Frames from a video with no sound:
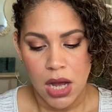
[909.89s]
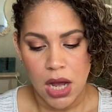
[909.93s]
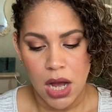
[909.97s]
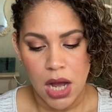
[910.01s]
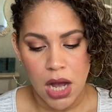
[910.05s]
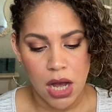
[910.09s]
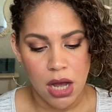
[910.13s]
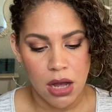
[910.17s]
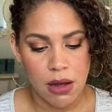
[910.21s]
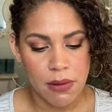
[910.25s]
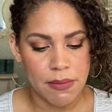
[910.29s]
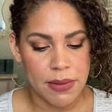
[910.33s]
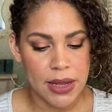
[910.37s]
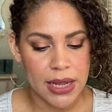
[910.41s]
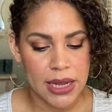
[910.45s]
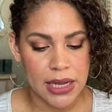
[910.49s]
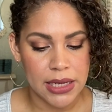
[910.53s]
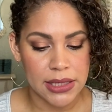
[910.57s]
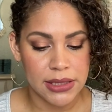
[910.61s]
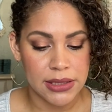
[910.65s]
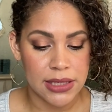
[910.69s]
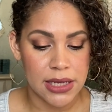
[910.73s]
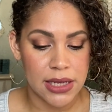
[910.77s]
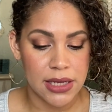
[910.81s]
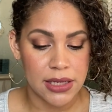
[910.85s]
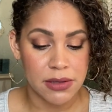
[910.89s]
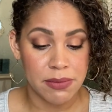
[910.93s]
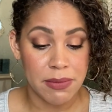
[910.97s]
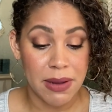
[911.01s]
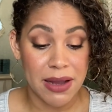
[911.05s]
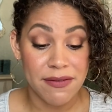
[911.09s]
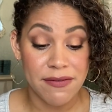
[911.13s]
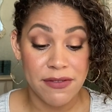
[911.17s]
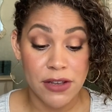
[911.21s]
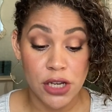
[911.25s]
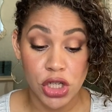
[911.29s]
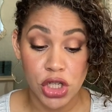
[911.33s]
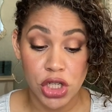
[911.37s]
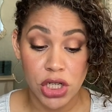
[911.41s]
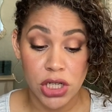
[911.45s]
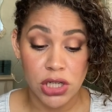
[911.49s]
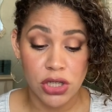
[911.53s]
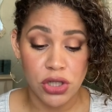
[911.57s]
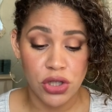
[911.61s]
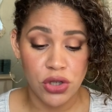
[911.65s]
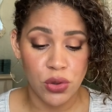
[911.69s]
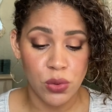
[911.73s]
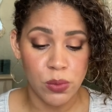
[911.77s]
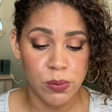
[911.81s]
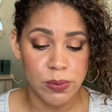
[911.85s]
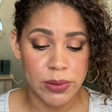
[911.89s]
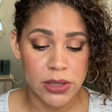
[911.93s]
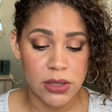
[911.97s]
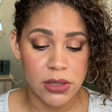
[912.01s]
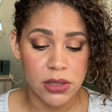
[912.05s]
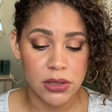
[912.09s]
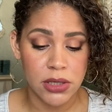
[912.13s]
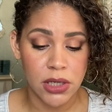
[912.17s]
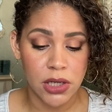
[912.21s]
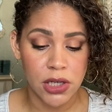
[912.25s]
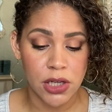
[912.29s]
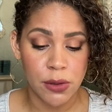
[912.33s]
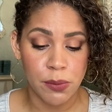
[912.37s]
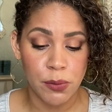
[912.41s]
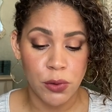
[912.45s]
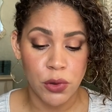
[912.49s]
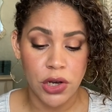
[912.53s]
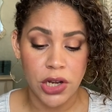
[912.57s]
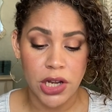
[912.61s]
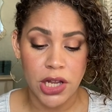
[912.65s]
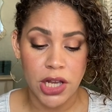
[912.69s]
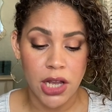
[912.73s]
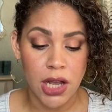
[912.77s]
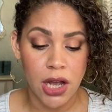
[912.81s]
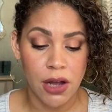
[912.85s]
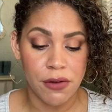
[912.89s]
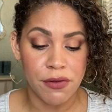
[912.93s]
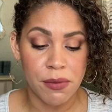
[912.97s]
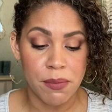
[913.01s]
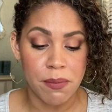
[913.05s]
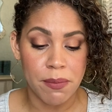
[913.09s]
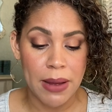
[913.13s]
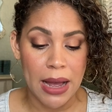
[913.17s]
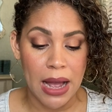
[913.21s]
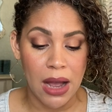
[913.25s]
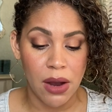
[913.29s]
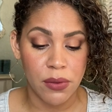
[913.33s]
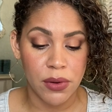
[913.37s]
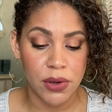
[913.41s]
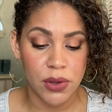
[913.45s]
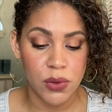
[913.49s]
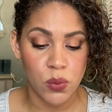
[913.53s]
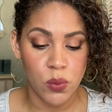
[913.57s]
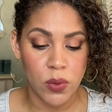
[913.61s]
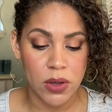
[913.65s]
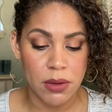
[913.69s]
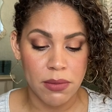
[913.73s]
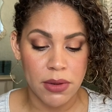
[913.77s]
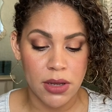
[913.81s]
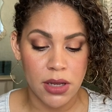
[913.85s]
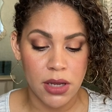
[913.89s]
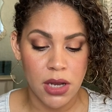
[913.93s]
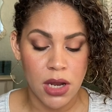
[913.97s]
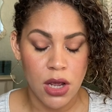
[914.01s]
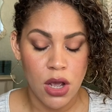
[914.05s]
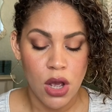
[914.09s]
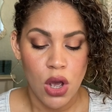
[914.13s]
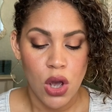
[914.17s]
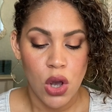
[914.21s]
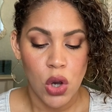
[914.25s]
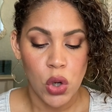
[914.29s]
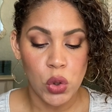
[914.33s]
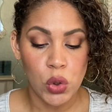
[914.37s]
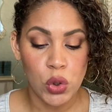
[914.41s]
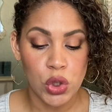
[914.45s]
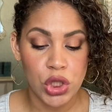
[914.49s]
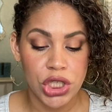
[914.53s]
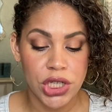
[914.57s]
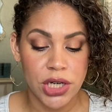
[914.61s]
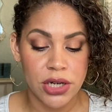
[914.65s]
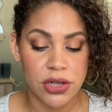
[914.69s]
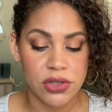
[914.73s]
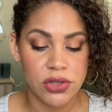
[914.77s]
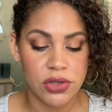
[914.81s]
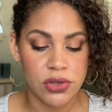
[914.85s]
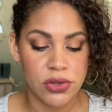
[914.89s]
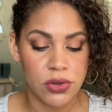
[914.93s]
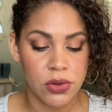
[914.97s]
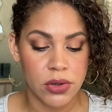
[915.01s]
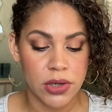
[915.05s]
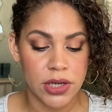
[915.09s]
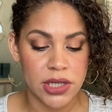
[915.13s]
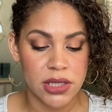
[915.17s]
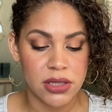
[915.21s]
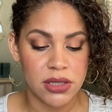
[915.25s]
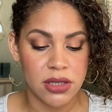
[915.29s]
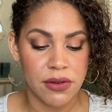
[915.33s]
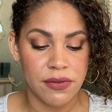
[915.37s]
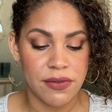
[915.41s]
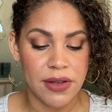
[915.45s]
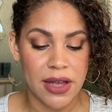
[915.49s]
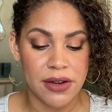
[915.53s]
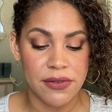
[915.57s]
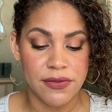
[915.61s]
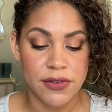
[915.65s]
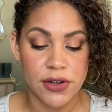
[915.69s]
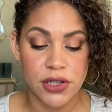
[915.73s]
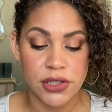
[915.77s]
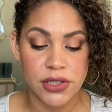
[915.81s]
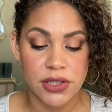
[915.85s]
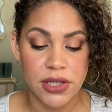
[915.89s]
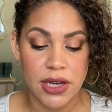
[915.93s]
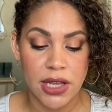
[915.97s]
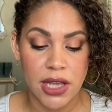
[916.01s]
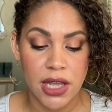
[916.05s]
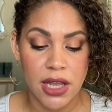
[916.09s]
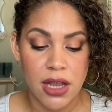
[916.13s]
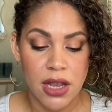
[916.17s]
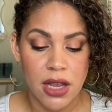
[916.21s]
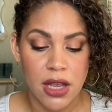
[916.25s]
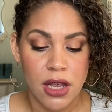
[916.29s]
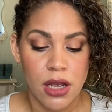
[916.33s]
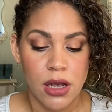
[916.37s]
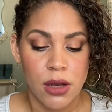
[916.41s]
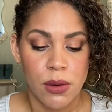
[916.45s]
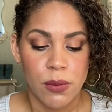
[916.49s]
It says, my vision, to build a community of empowered women who share stories of adversity,